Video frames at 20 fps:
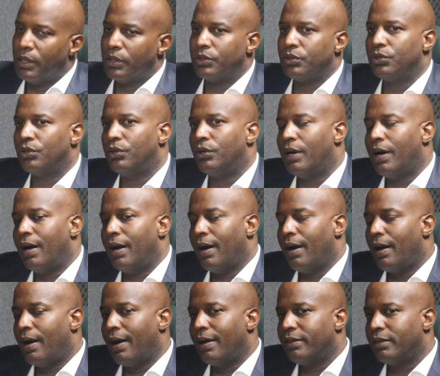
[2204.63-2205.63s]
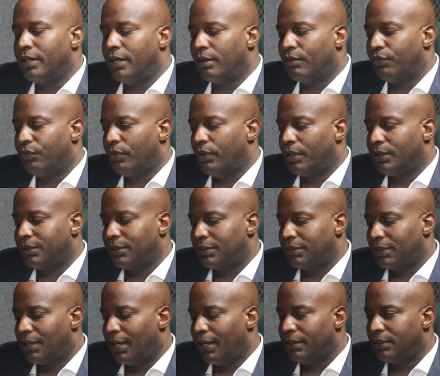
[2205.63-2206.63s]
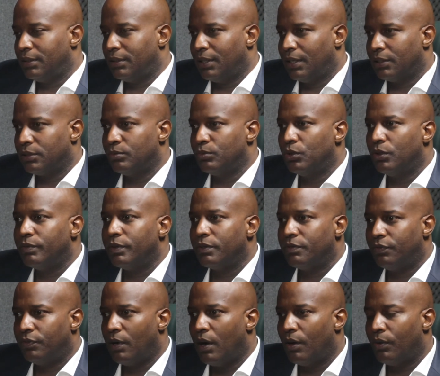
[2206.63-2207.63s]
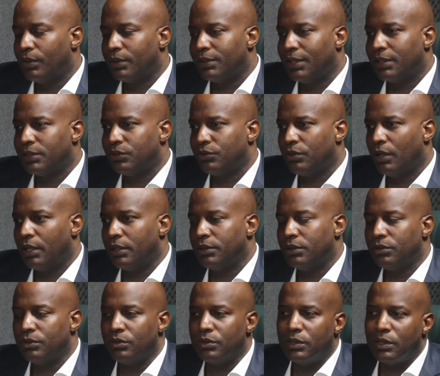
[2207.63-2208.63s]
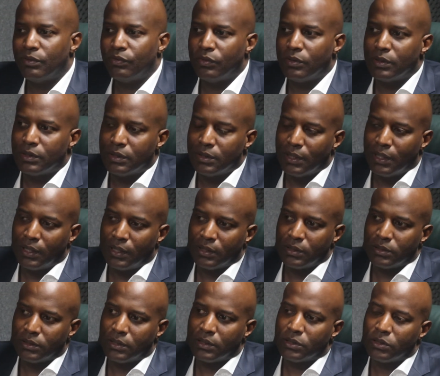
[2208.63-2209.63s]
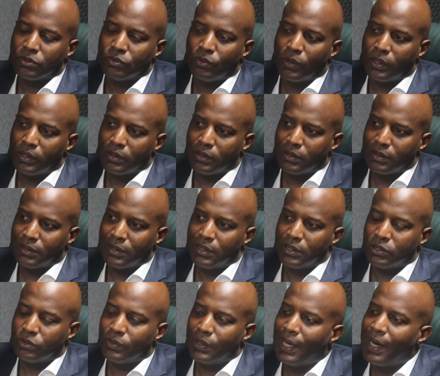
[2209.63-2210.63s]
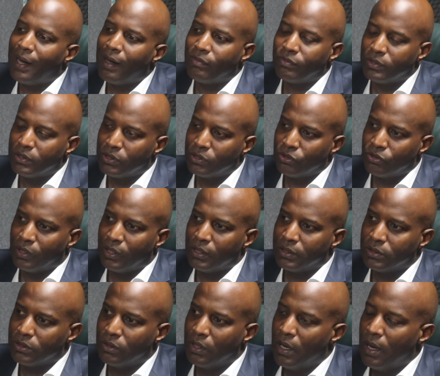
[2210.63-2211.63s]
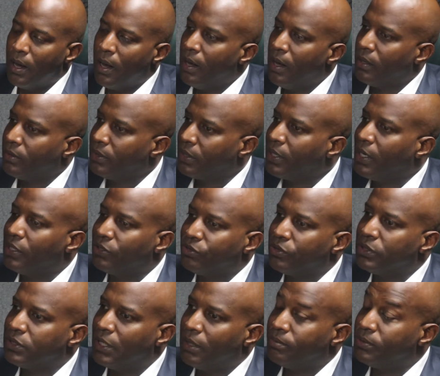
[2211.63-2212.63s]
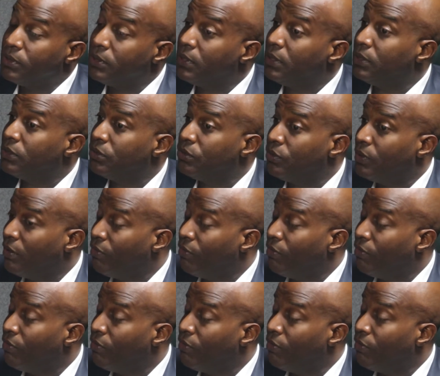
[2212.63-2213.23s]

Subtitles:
So I think for a society that's moving forward, that's trying to do different things, this is one of the things we have to address, the contraception issue.